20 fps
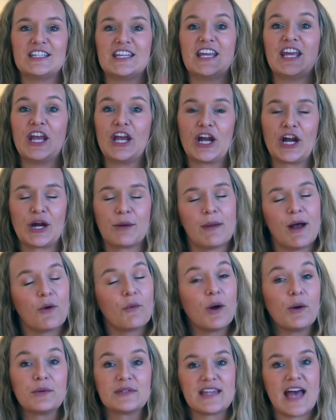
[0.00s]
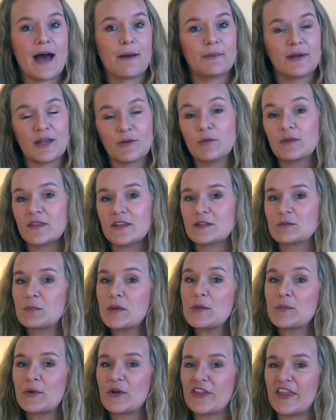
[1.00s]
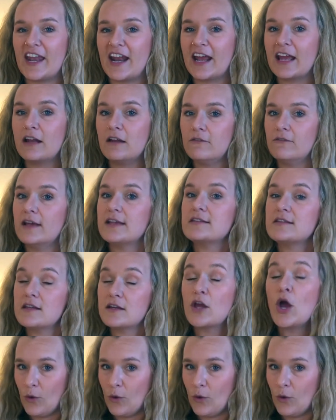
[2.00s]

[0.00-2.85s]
hear about what was happening with these people that I had invested